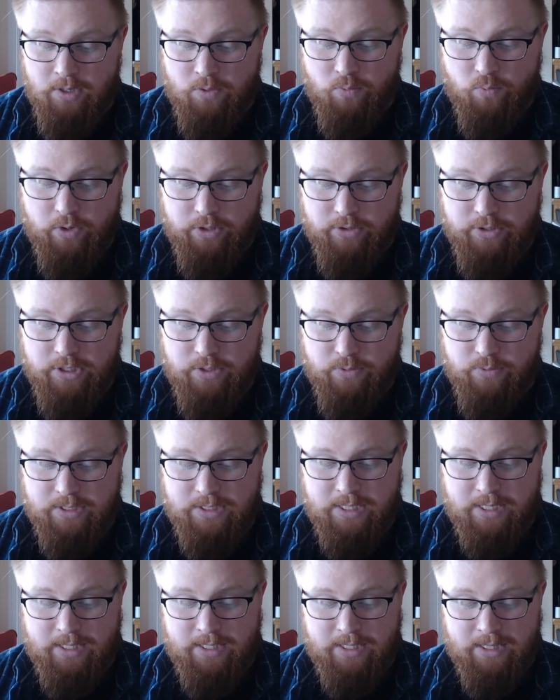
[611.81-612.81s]
Whether she
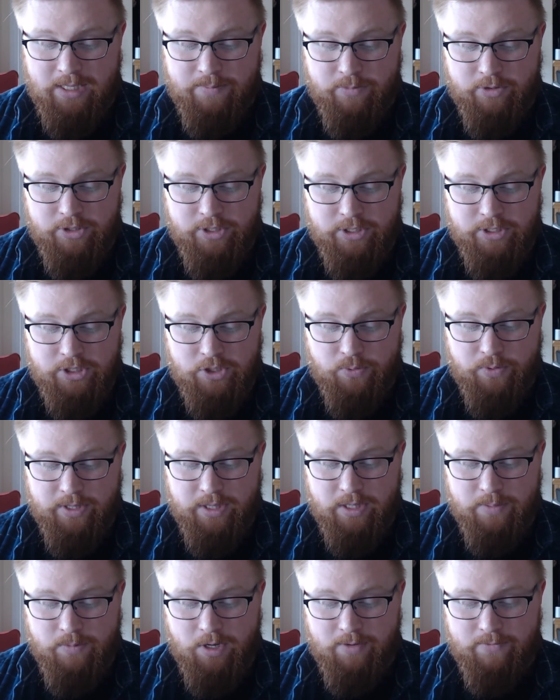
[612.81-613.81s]
was selling them or just
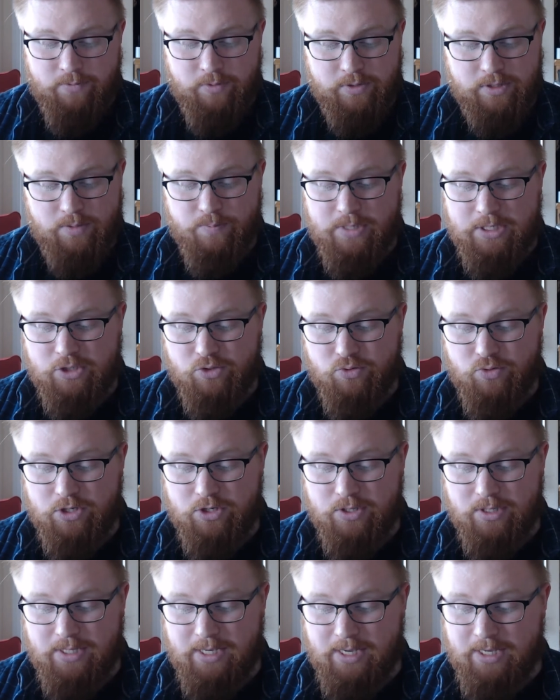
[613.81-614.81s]
showing them off was a mystery
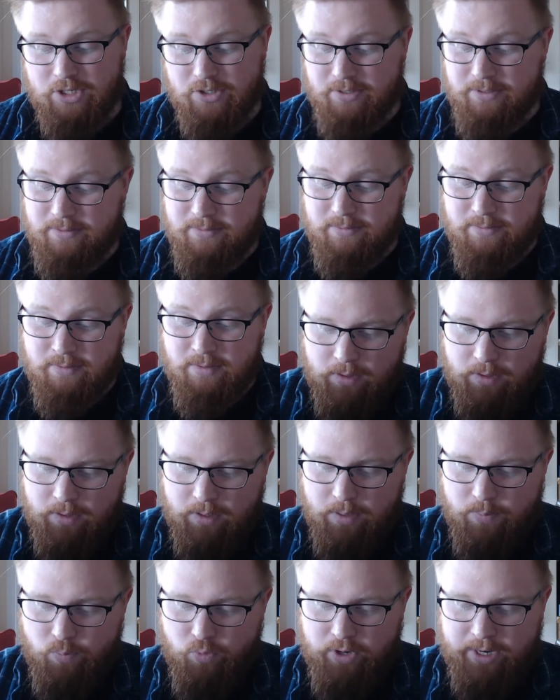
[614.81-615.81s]
to the angel.
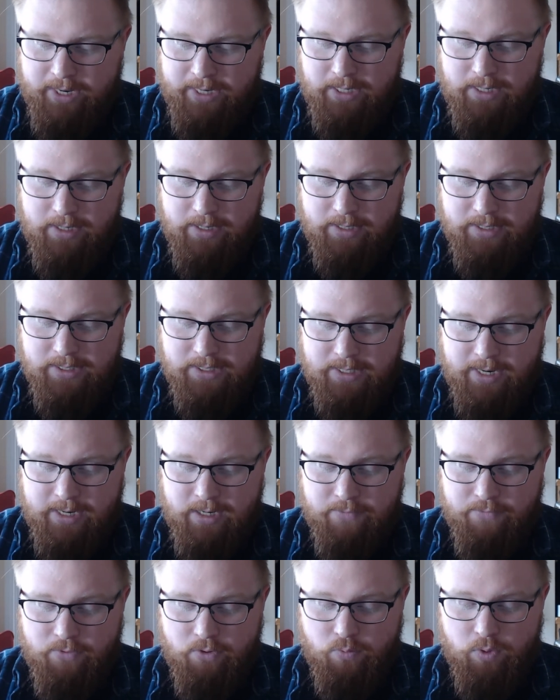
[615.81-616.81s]
A bright neon
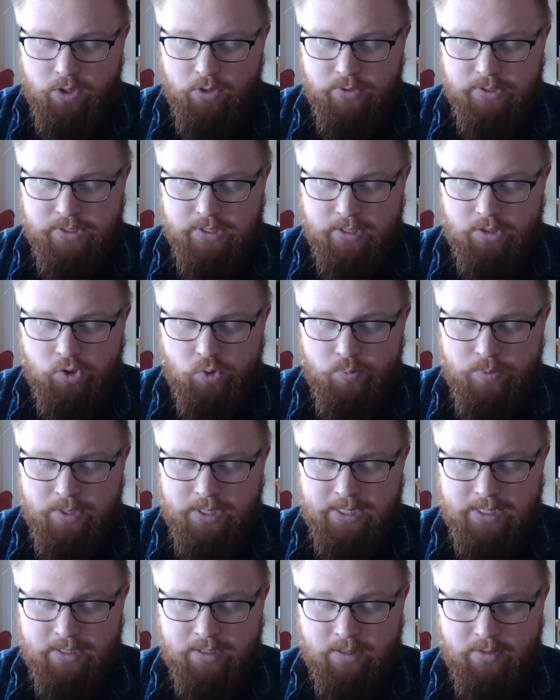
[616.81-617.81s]
sign of a rose
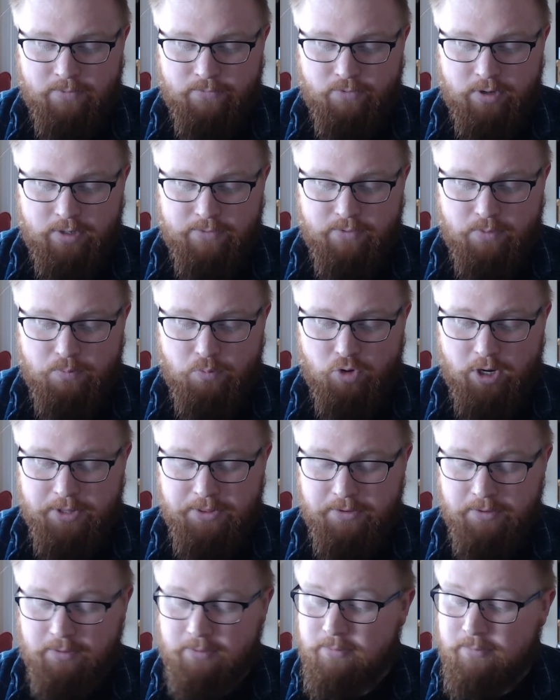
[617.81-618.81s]
illuminated the front of a
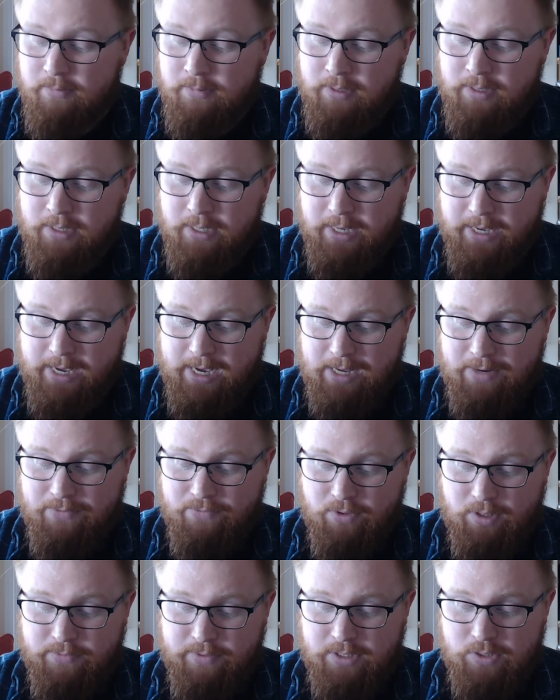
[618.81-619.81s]
brothel. A
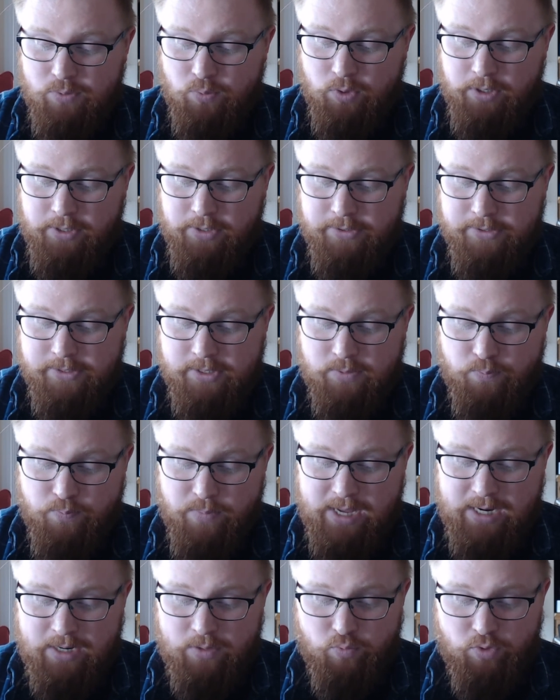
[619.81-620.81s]
handful of its workers,
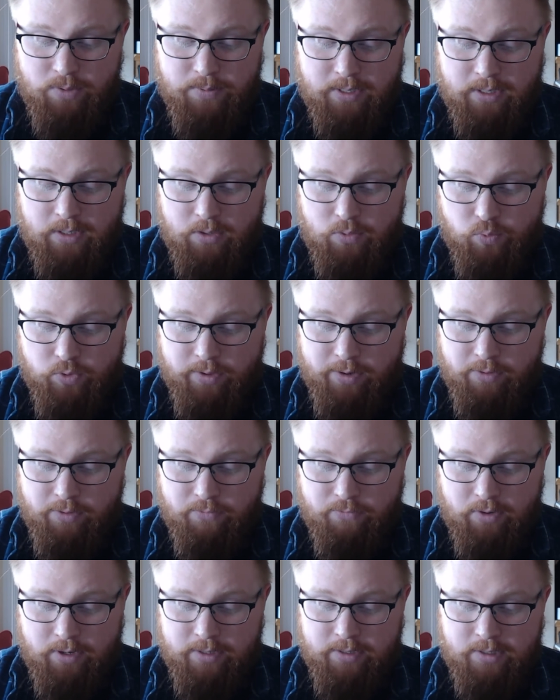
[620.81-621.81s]
men and women, were out
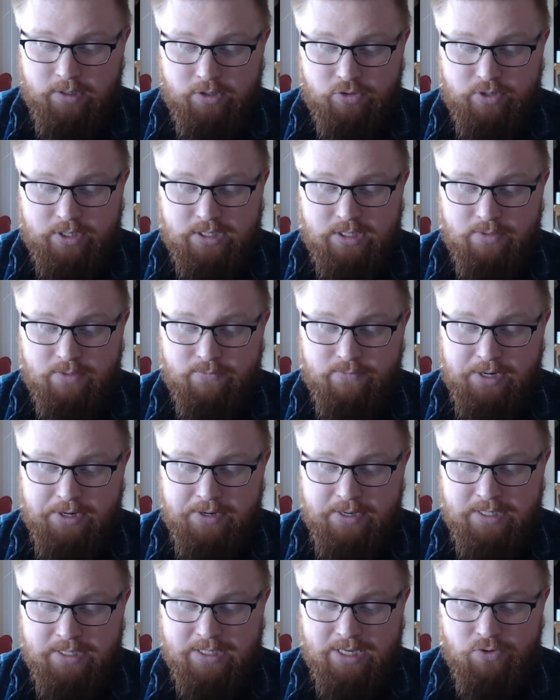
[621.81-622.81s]
front, dressed in
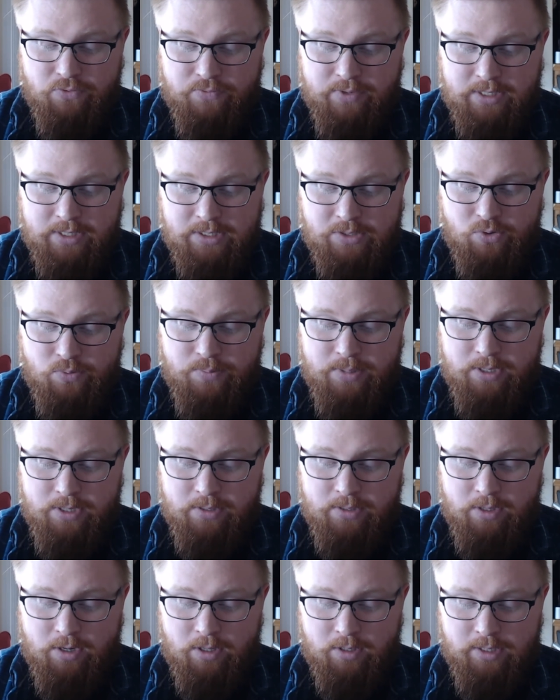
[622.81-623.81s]
various outfits to appeal
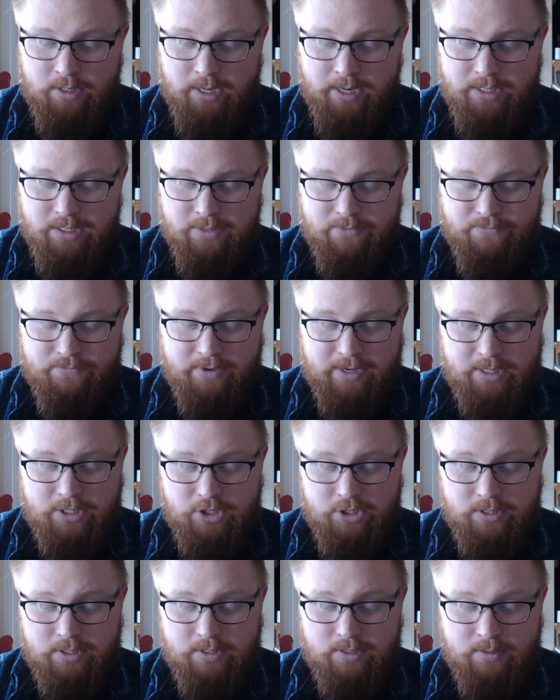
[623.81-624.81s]
to all kinds of
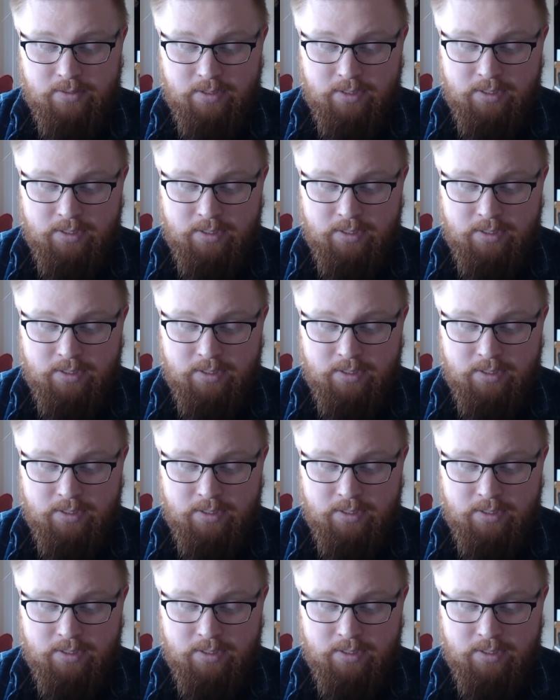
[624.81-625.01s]
fetishes.